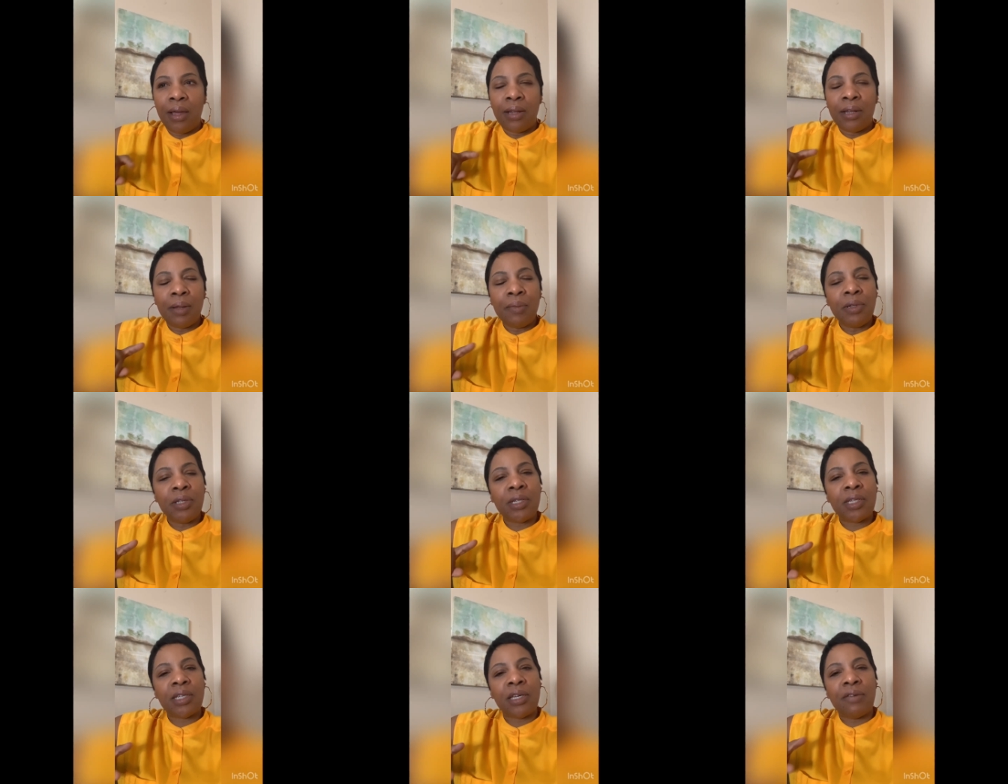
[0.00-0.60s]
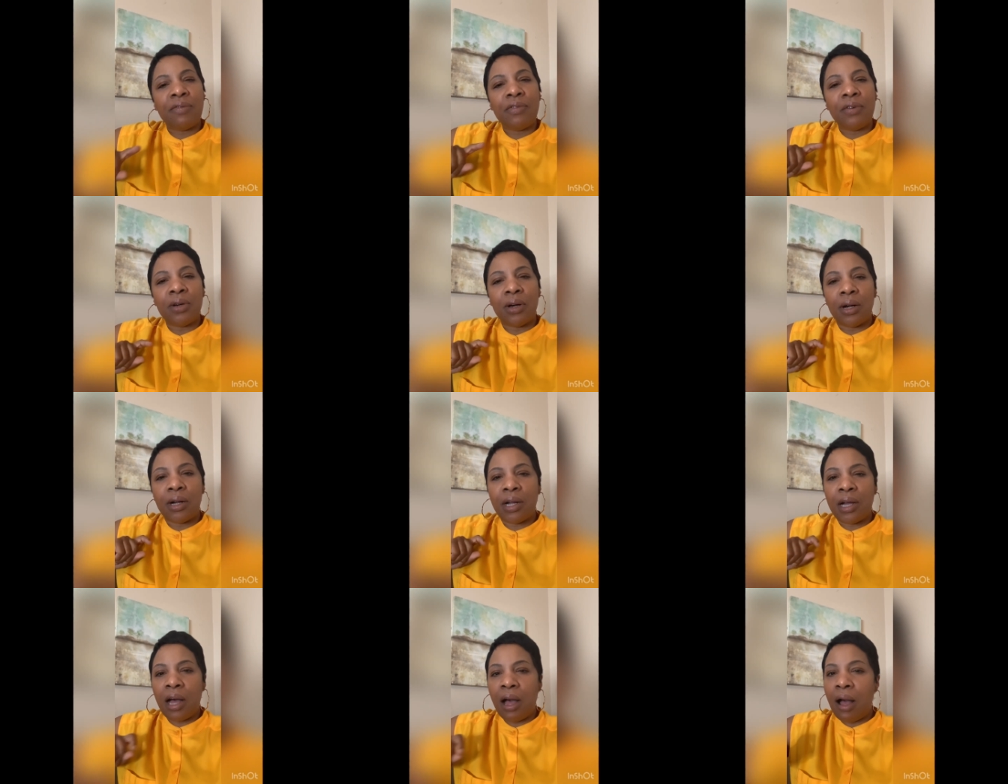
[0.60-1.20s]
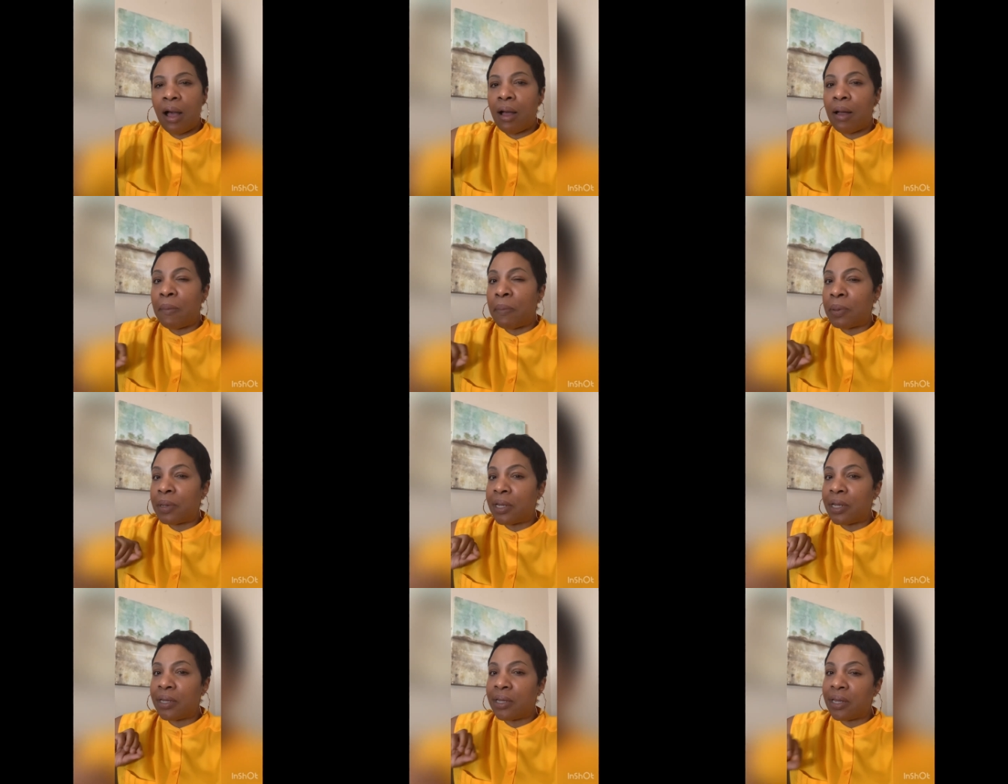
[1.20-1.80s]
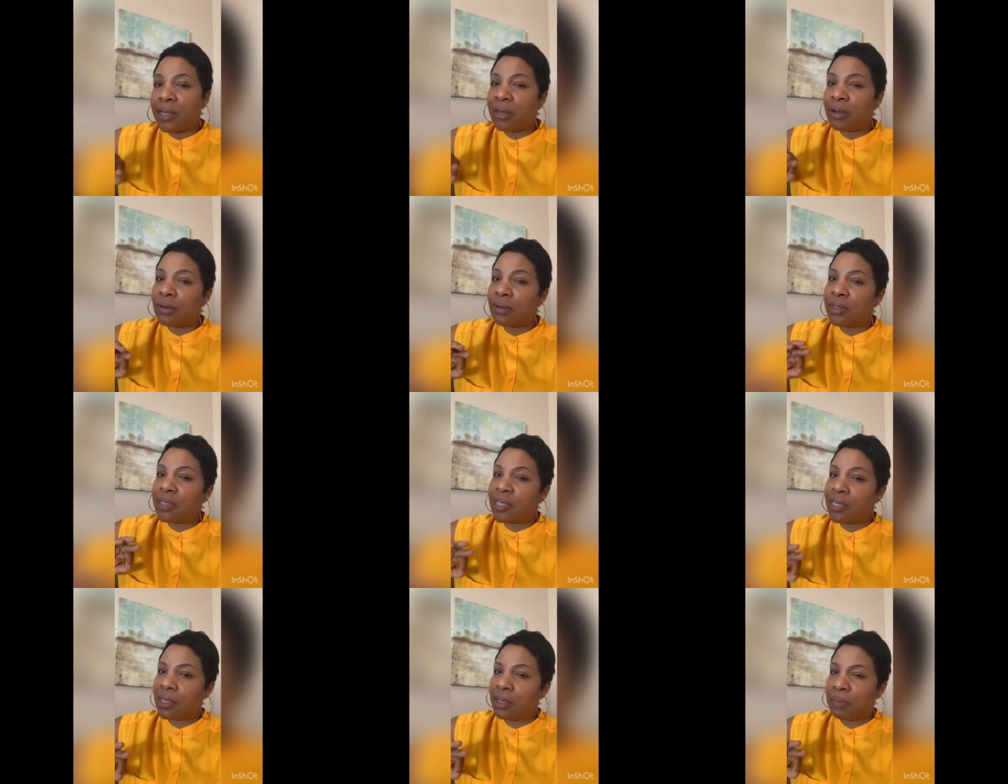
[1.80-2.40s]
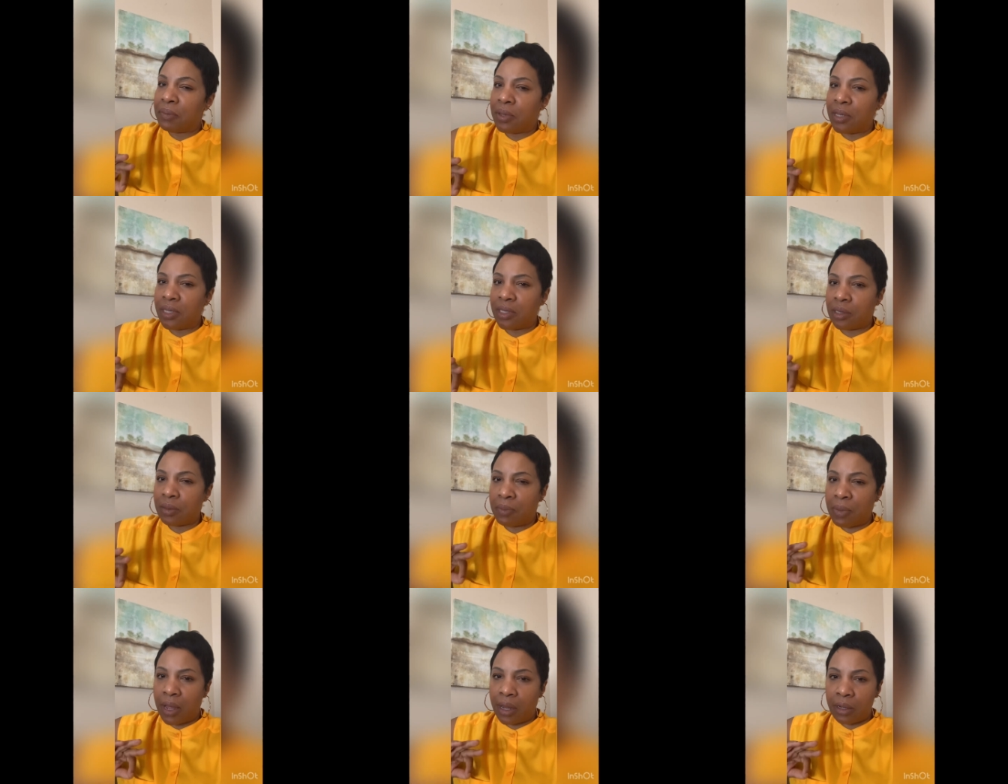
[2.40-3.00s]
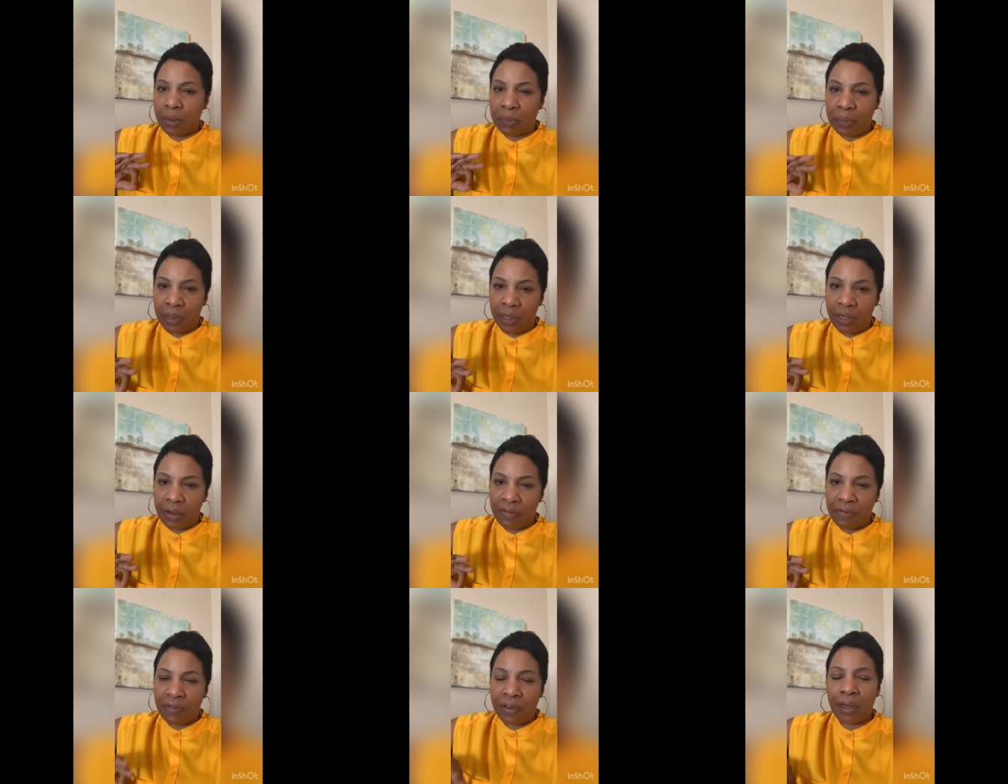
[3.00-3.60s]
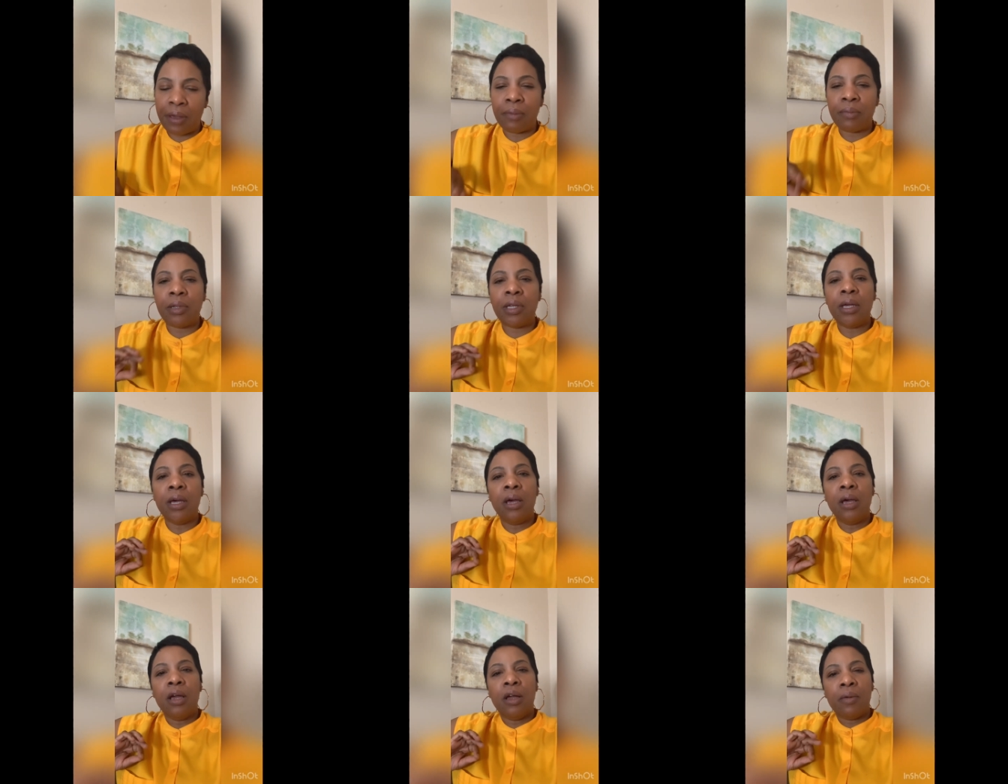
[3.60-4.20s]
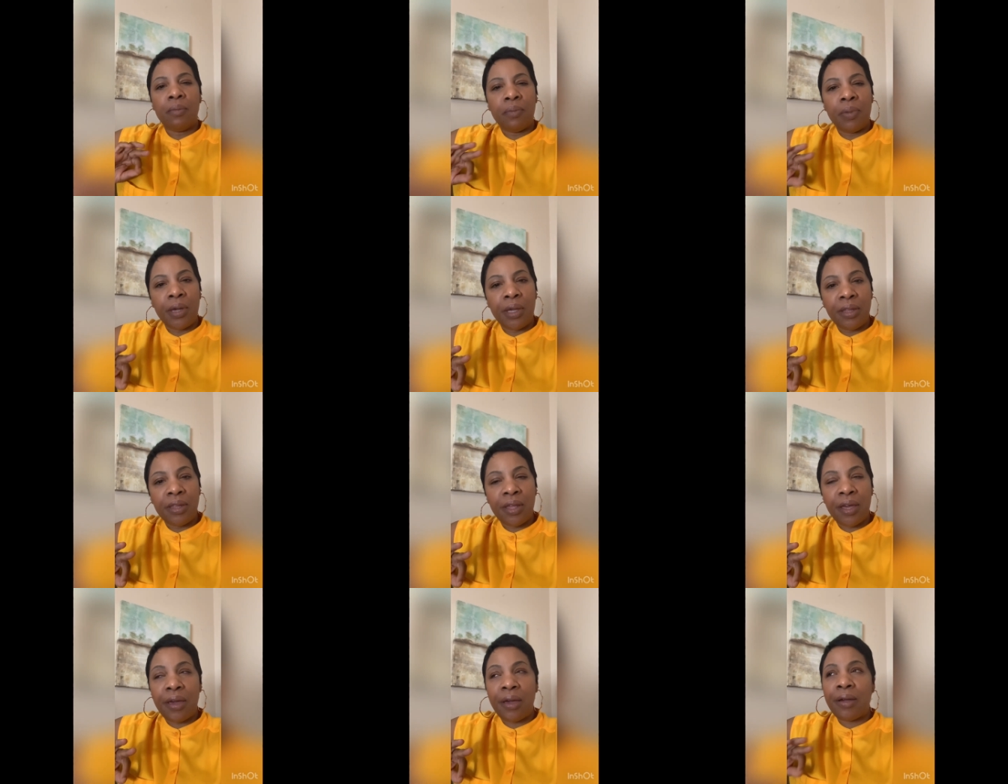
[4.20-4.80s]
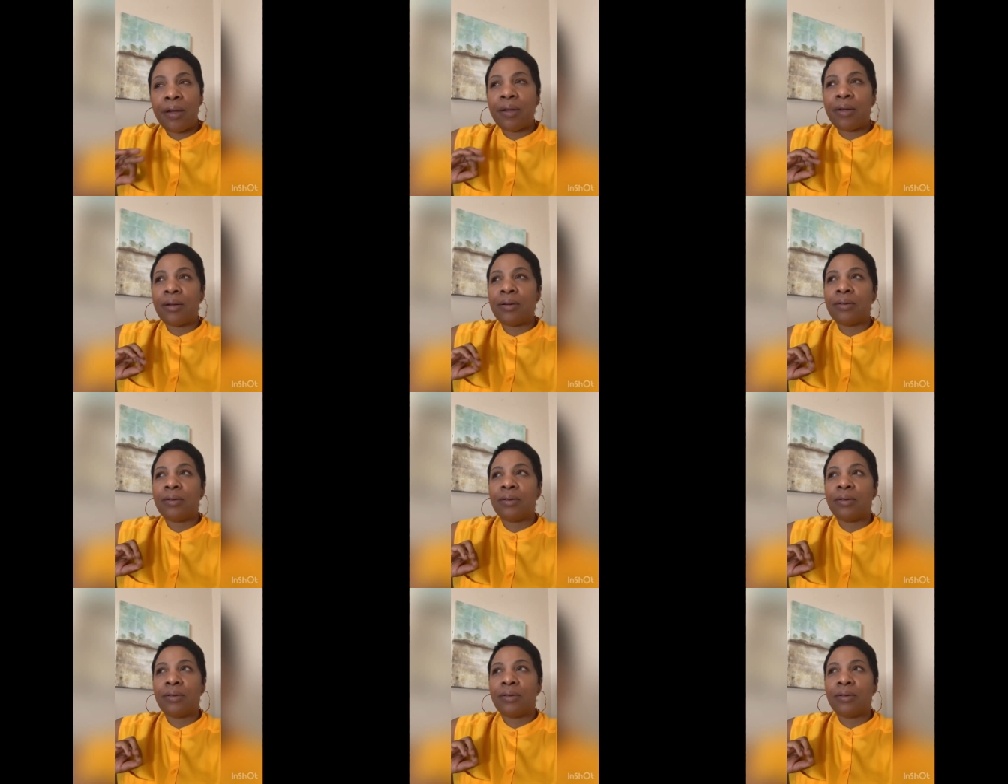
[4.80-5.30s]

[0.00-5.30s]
let me just give you a couple of little tidbits about the blended family. Been there.